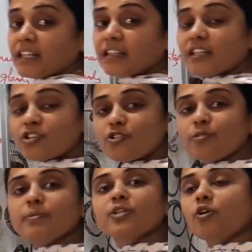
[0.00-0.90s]
They
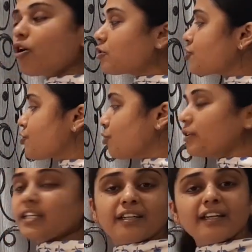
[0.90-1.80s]
should be
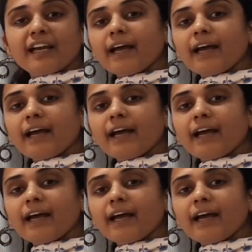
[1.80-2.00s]
non-showy,